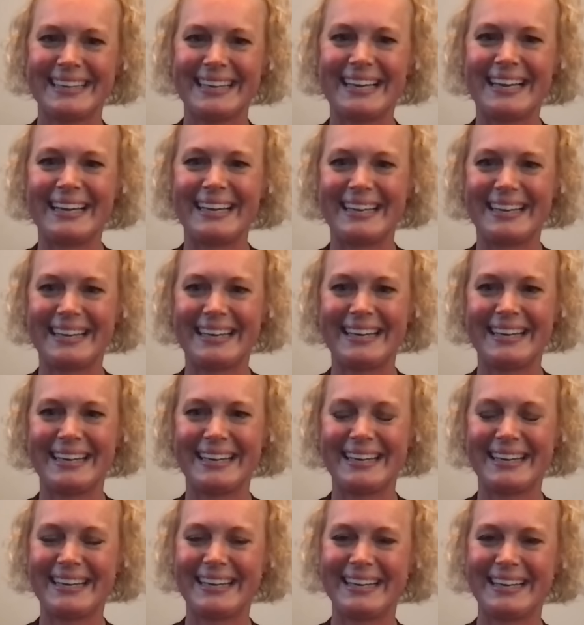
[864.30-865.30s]

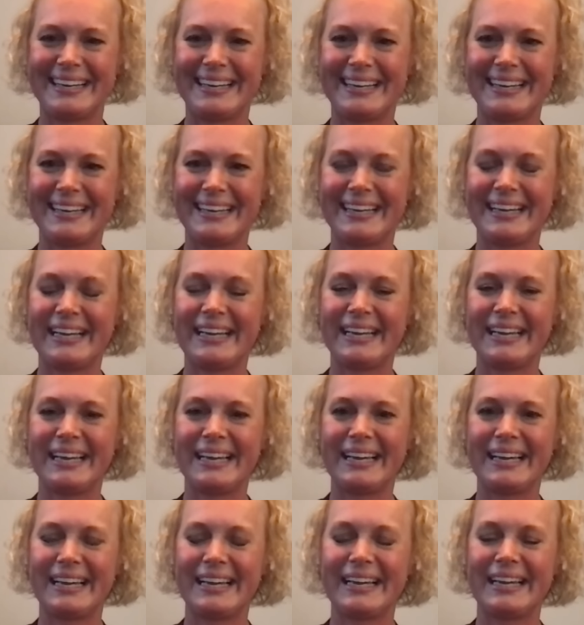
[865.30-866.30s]

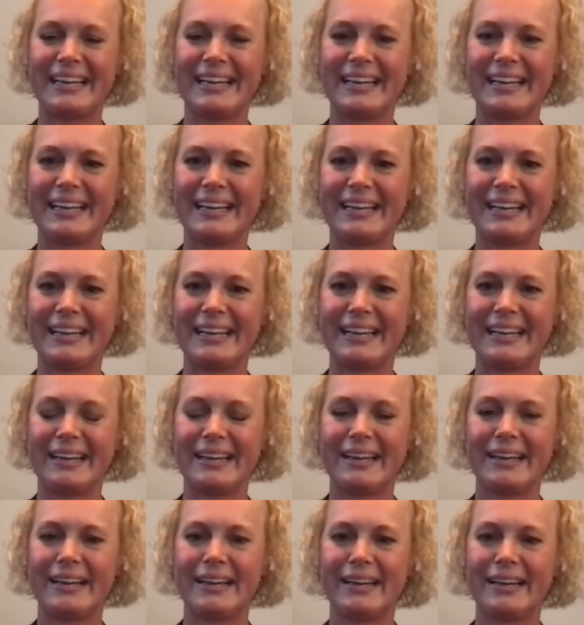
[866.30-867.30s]

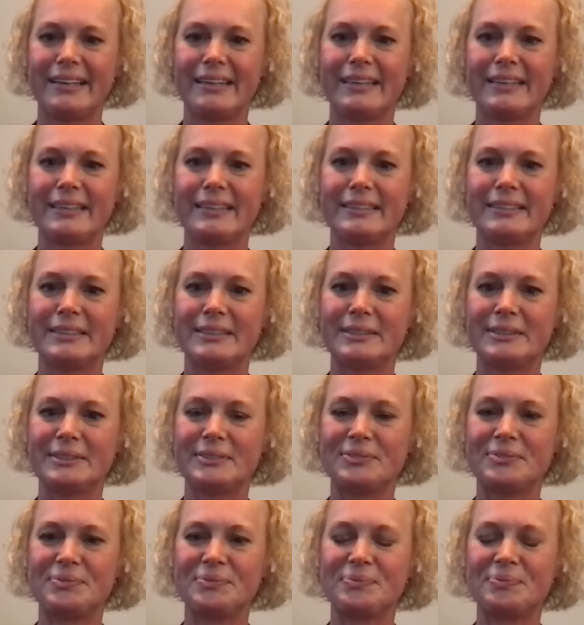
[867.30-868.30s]

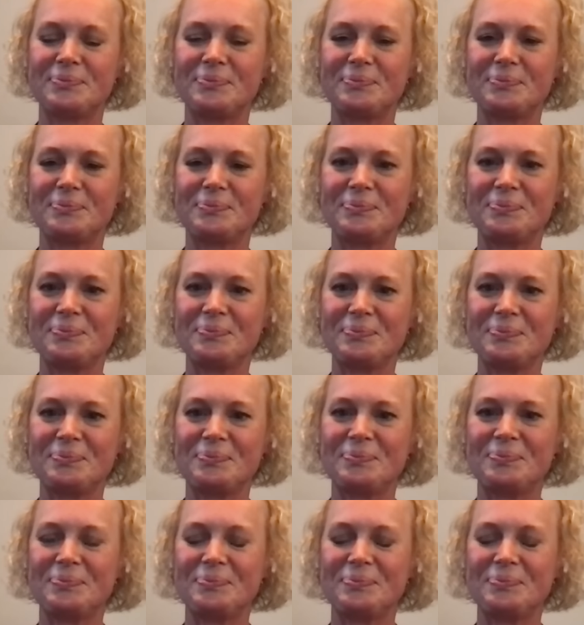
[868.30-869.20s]
(not speaking)